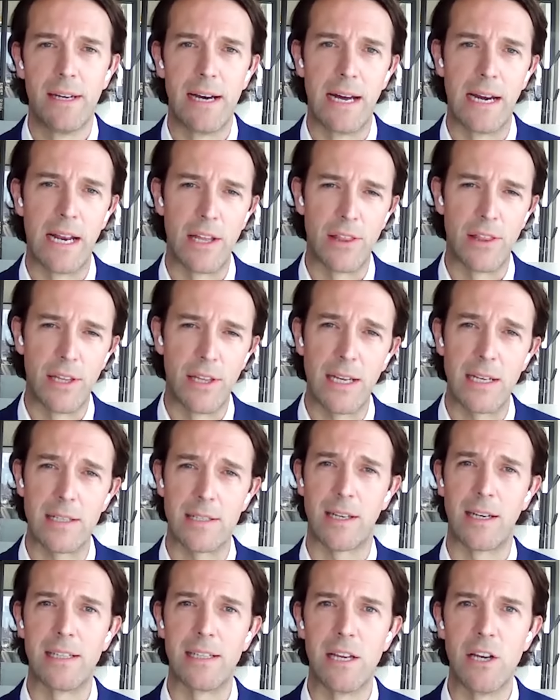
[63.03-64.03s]
And I think
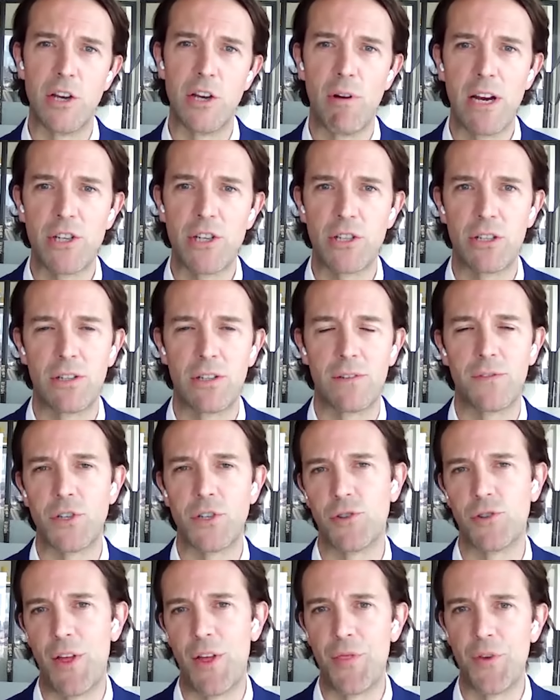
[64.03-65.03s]
it's a continuation of the
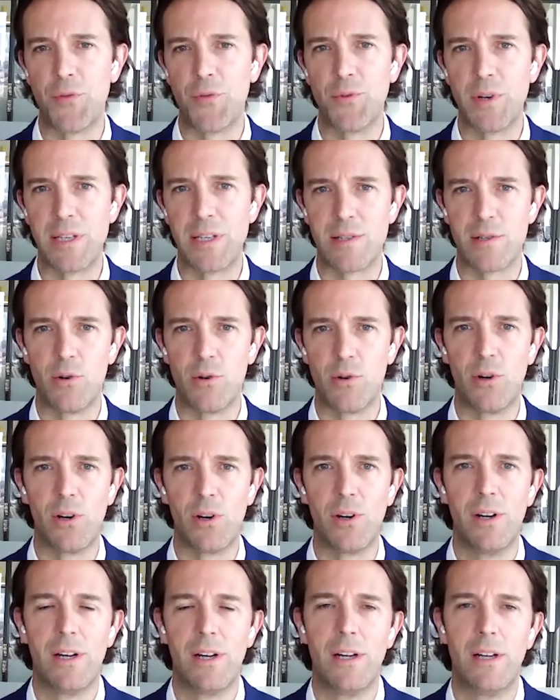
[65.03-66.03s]
trend that we
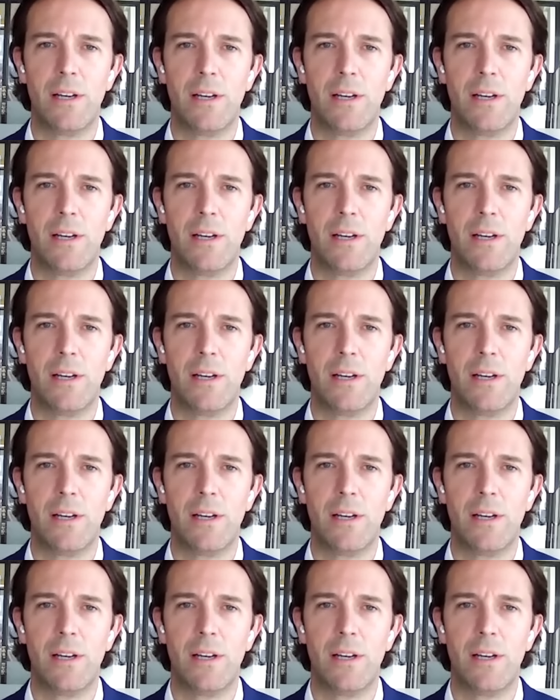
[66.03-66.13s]
saw